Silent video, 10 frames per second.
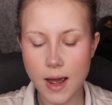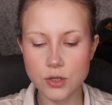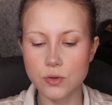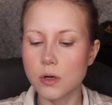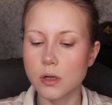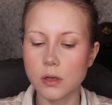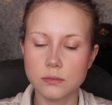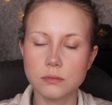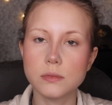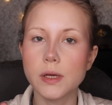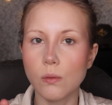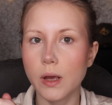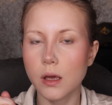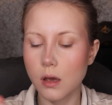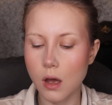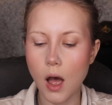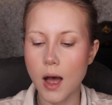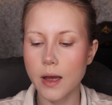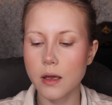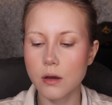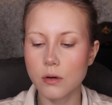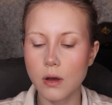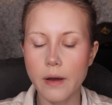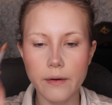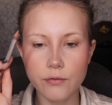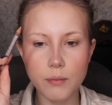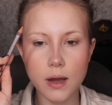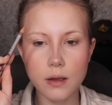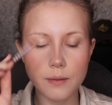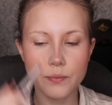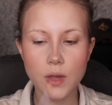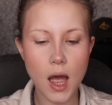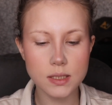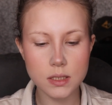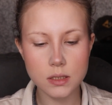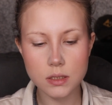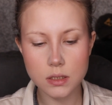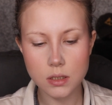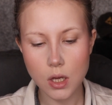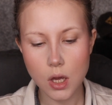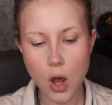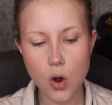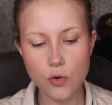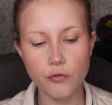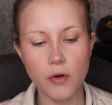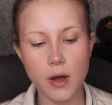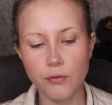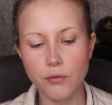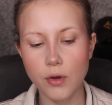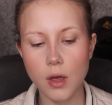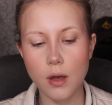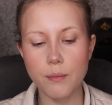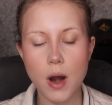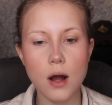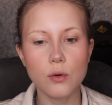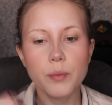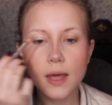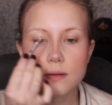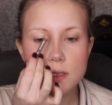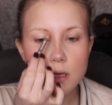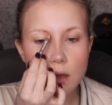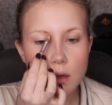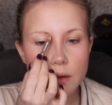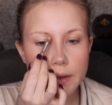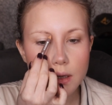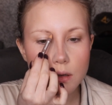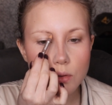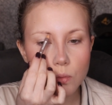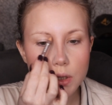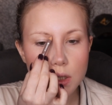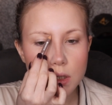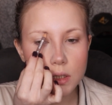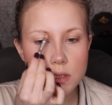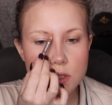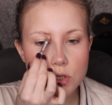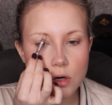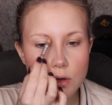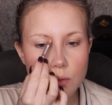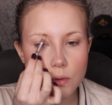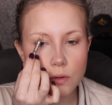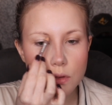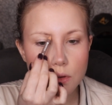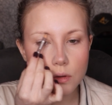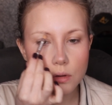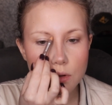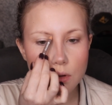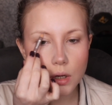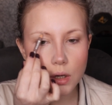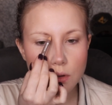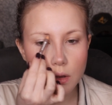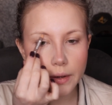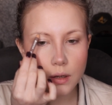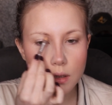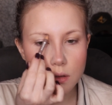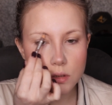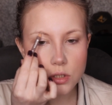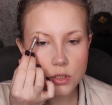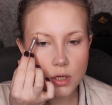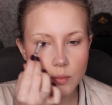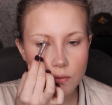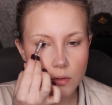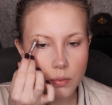natural in a way. I have my Essence 05 brow pencil, and we're going to get started with outlining the shape of the